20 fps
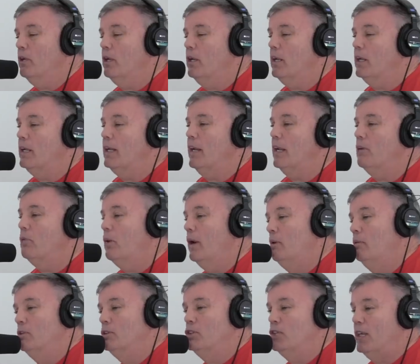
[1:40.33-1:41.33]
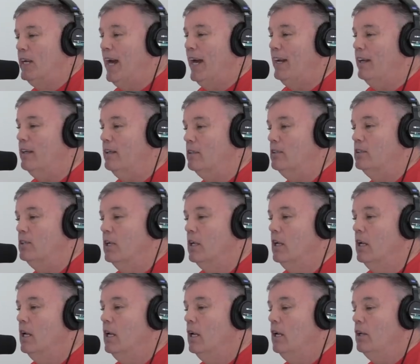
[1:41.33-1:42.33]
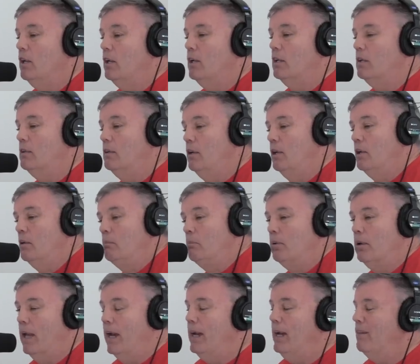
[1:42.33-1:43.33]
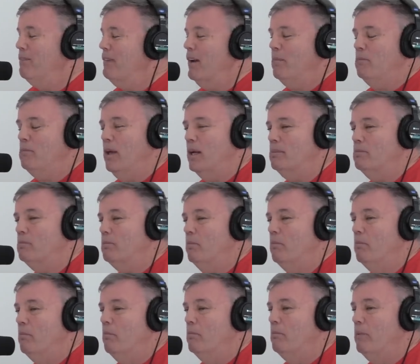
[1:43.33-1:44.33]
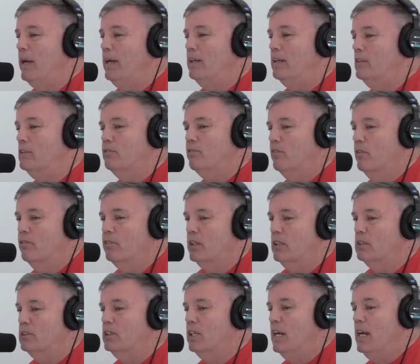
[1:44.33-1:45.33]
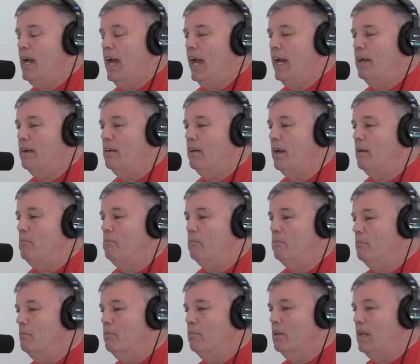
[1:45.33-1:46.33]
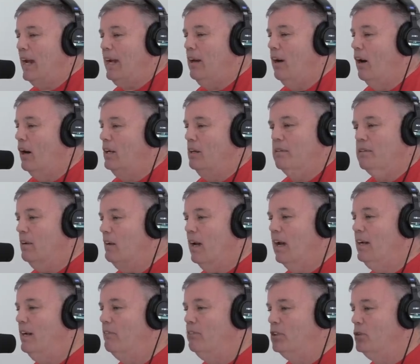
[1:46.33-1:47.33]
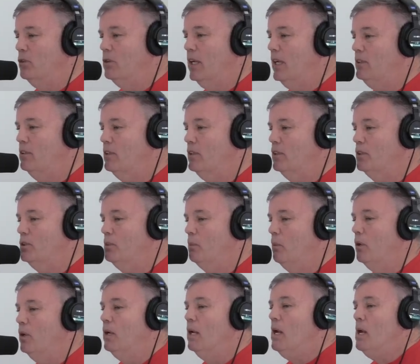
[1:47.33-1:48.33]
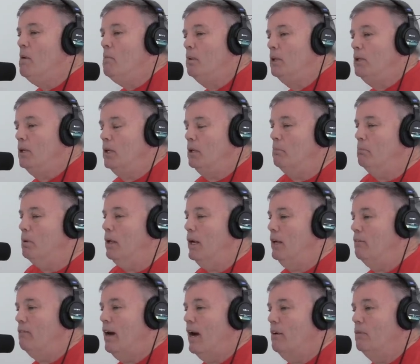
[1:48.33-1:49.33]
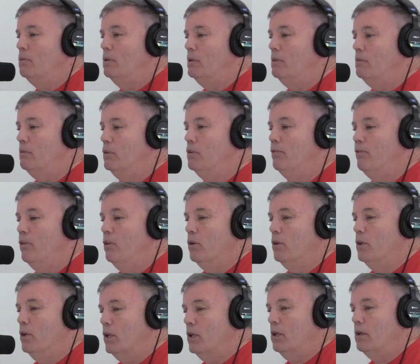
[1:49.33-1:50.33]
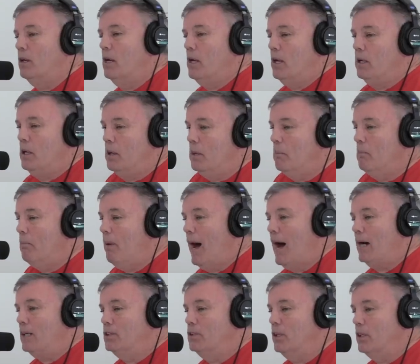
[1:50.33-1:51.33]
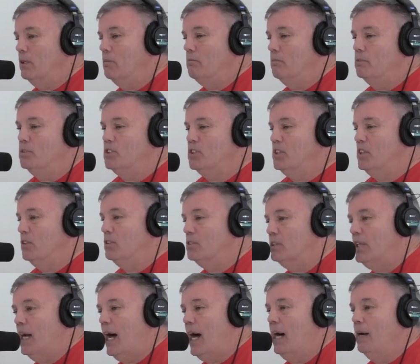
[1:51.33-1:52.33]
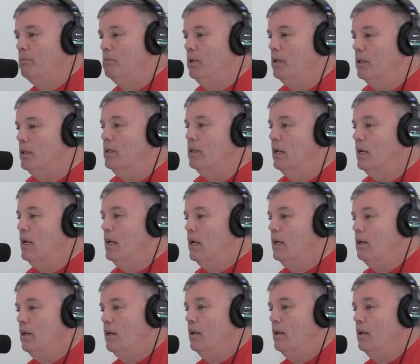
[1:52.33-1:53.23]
Fury, you can get away with shenanigans. Mm-hmm. You could, you could play. I'm, I'm not making this frivolous and and lighthearted. I never do that to this sport. But you can play around with Fury. You can, you can box. You can steal time. You can,